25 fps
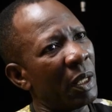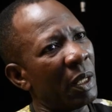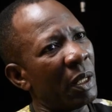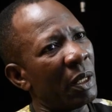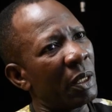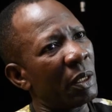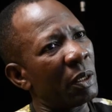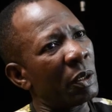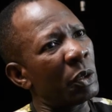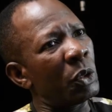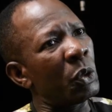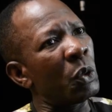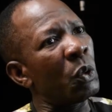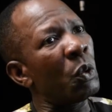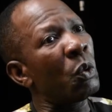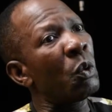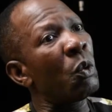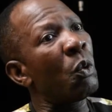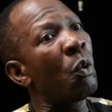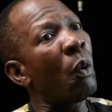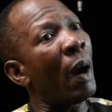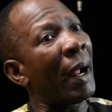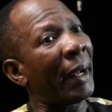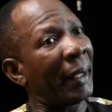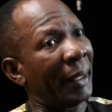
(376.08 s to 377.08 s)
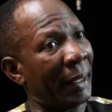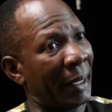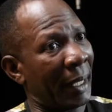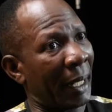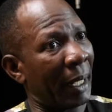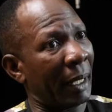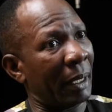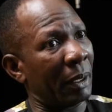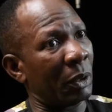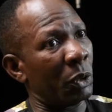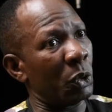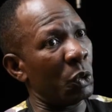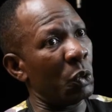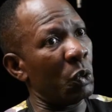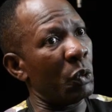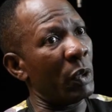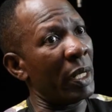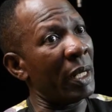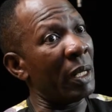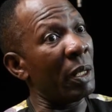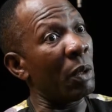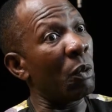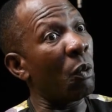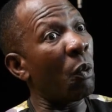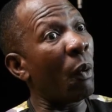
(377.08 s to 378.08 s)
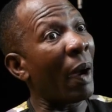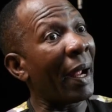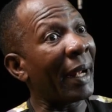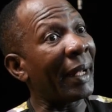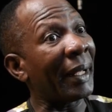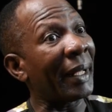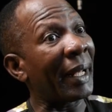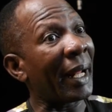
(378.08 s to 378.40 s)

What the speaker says: You wonder. You really wonder.